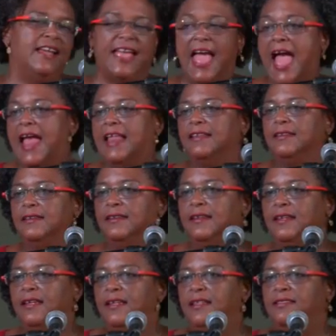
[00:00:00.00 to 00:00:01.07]
again,
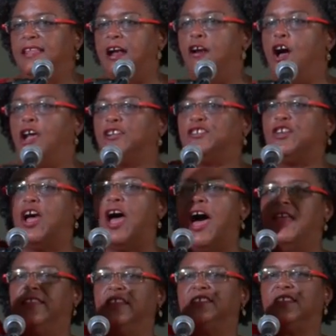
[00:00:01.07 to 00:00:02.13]
there are also
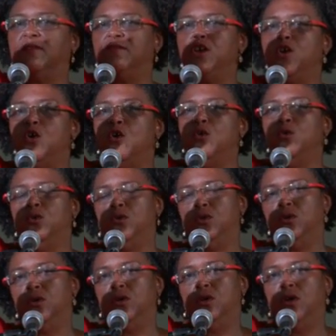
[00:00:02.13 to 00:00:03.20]
others of you
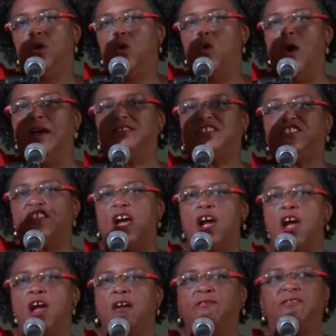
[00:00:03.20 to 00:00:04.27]
who have
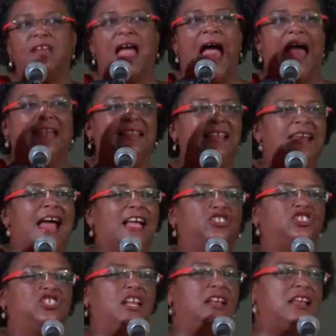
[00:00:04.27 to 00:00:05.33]
served at the
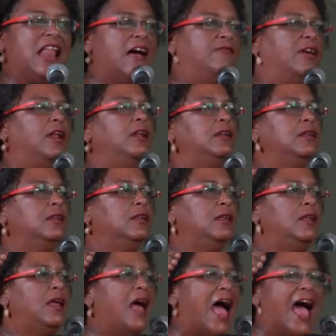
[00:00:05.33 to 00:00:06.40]
national level
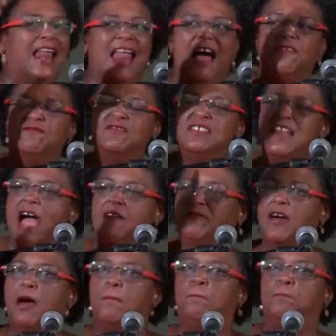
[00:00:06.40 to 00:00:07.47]
and have
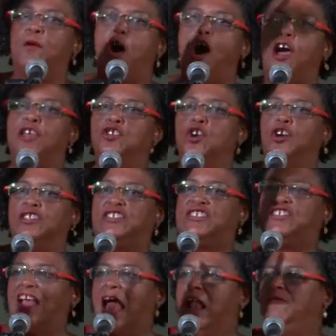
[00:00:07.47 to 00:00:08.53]
never brought
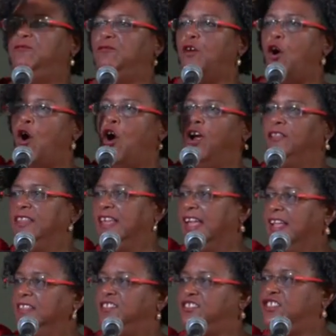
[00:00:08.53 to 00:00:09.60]
yourself or the
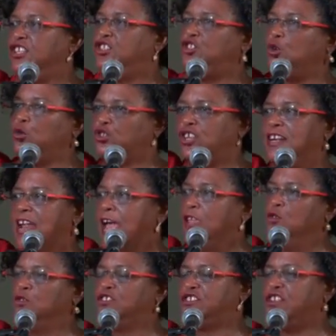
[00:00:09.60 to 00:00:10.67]
institution that
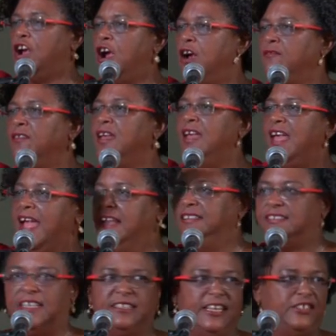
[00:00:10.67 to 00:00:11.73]
you serve
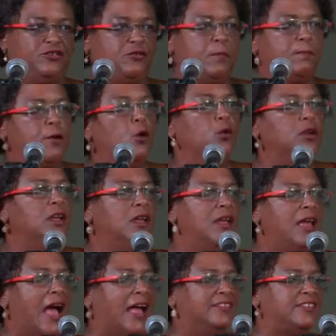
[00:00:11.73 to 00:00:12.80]
into
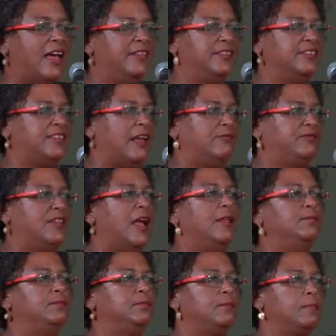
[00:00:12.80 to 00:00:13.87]
disrepute as others have
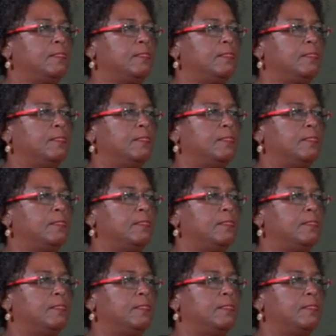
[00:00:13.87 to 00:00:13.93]
done.